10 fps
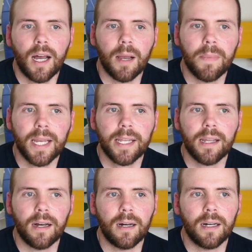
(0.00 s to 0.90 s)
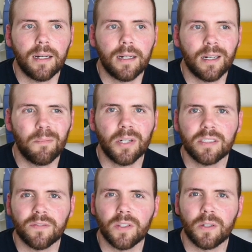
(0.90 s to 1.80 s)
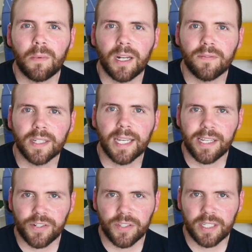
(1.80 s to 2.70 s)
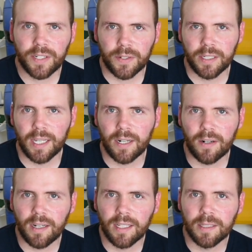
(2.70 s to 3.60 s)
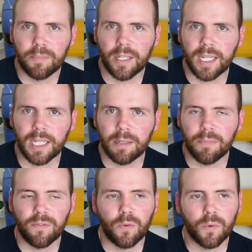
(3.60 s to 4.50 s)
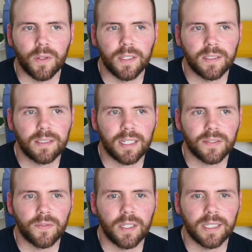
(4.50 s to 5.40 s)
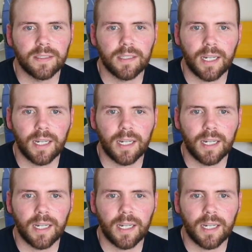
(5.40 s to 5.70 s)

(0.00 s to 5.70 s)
I made a bunch of little modifications here and there on the plane before these test flights.